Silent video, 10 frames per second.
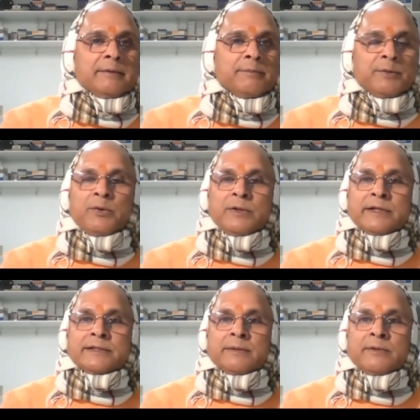before the
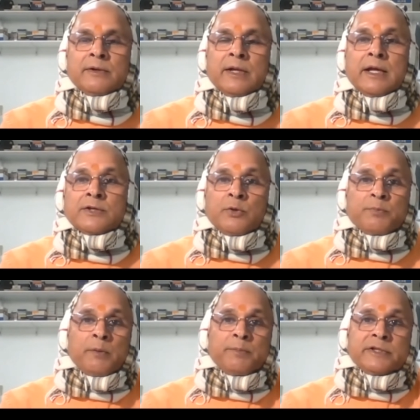exam hall. So
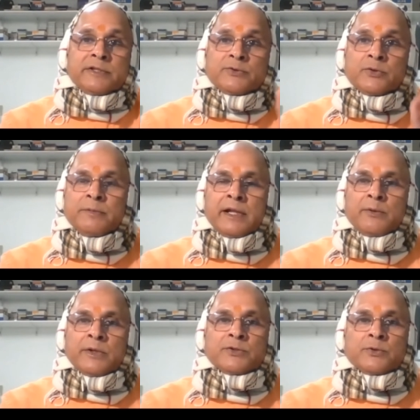promptitude should be there.
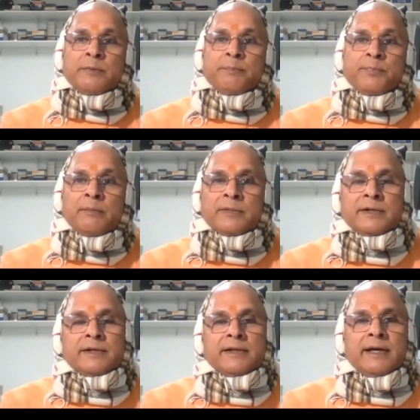One should be prompt.
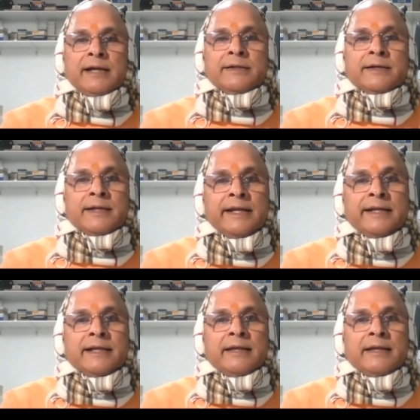At the right
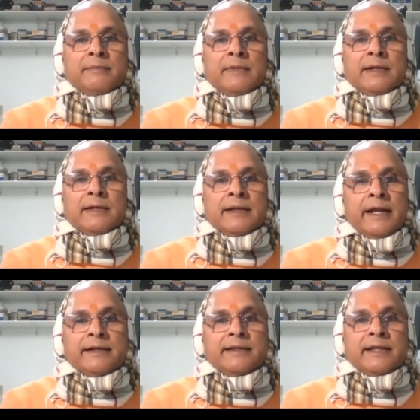time,
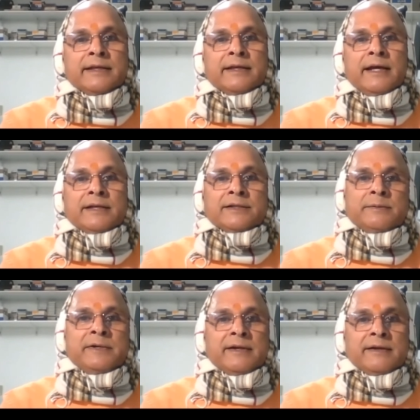right thing has to
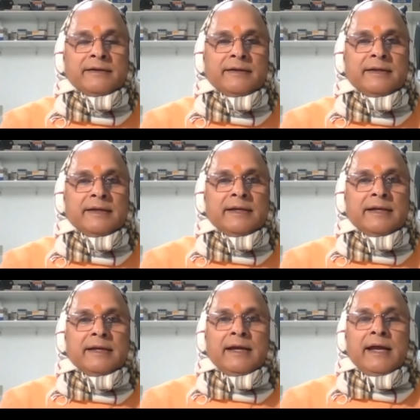be done.
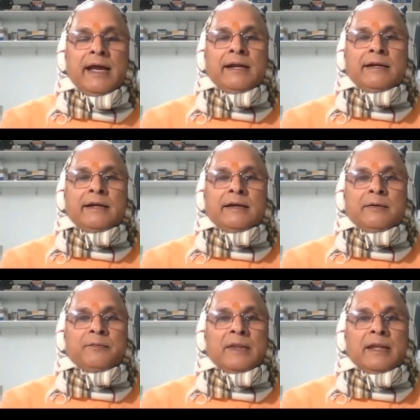And
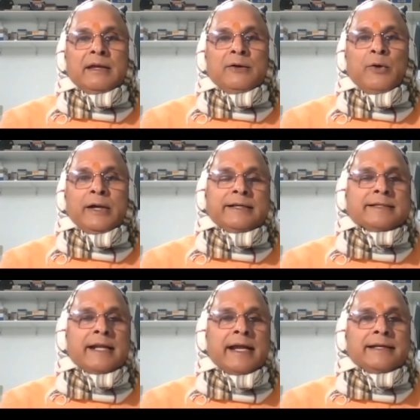um, what is
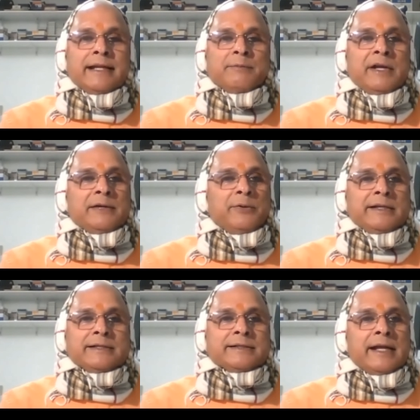right time and what
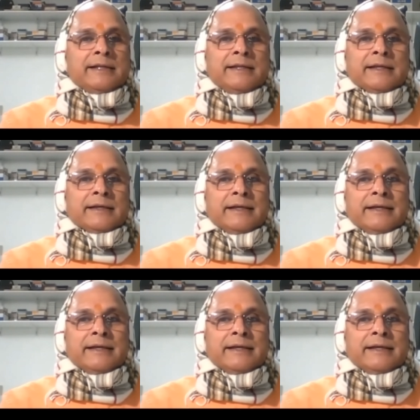is right thing,